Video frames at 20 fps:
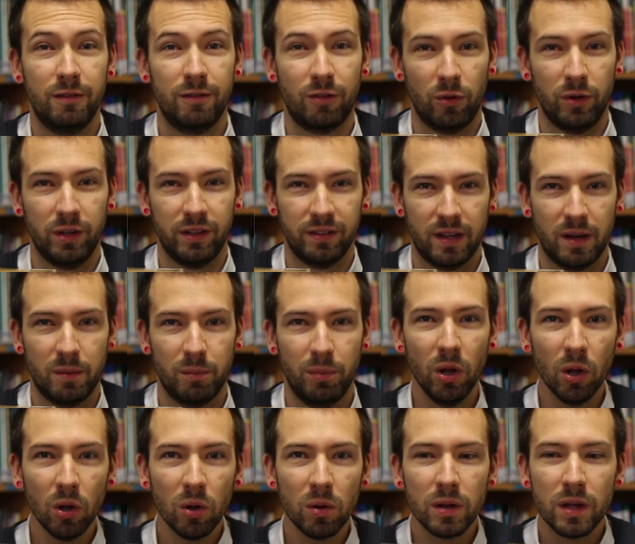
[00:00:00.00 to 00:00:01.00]
For
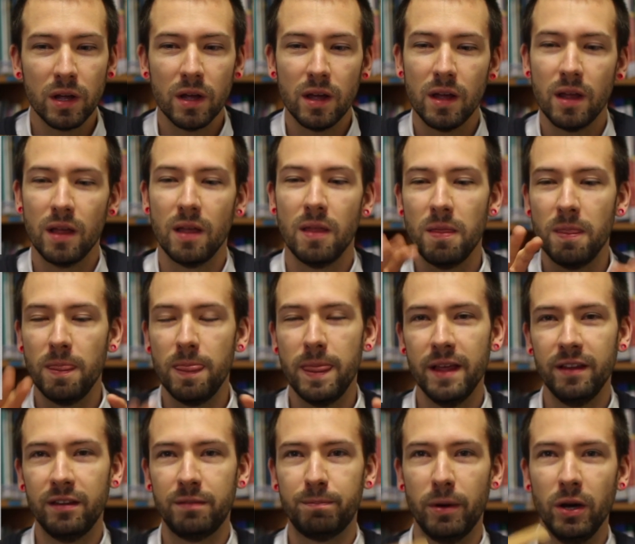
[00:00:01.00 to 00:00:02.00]
example,
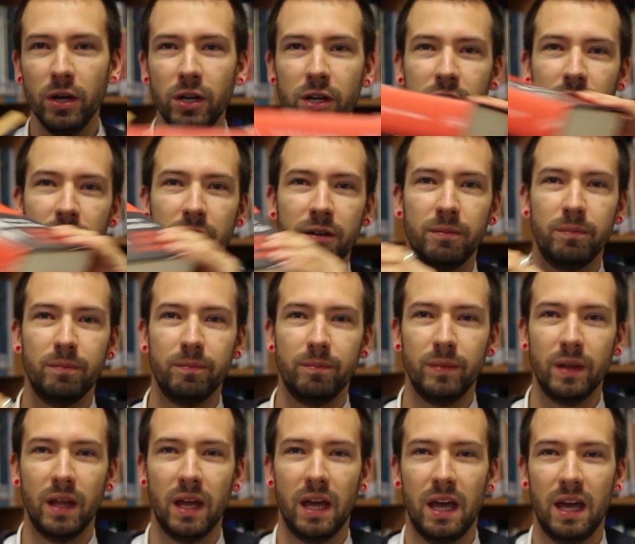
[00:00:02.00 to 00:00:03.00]
this book
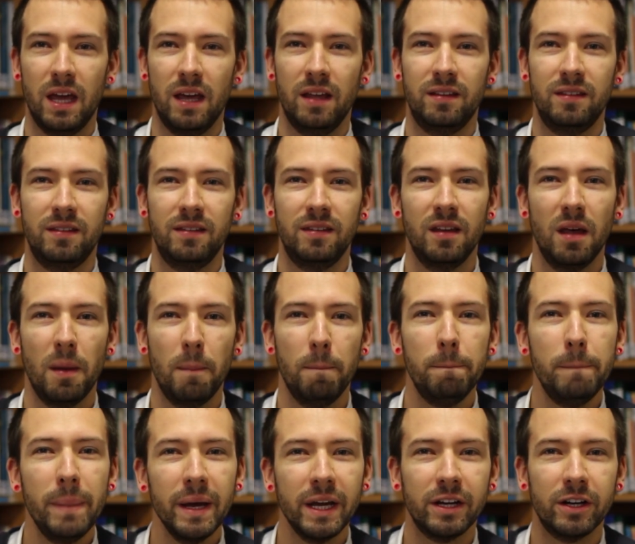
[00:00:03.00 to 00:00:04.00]
is
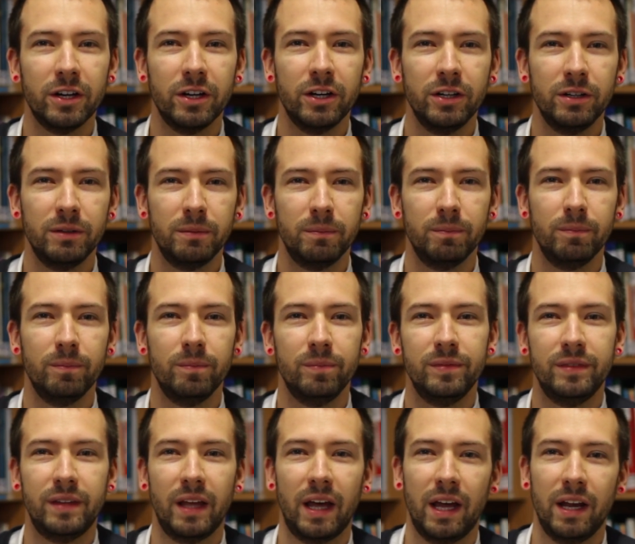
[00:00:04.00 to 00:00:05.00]
bigger
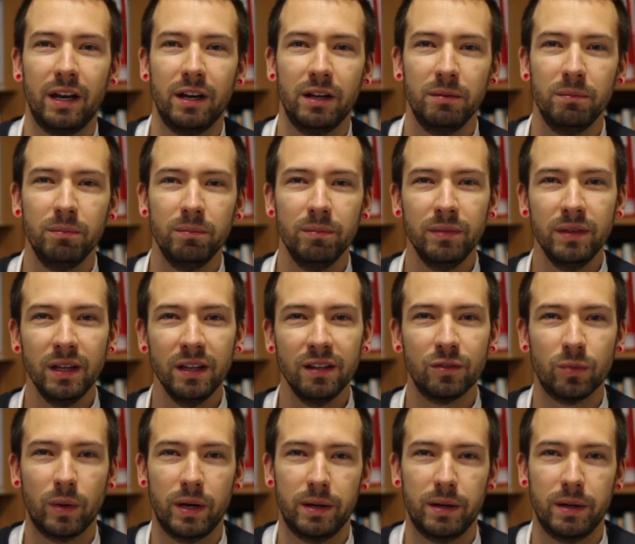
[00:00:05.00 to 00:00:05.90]
than this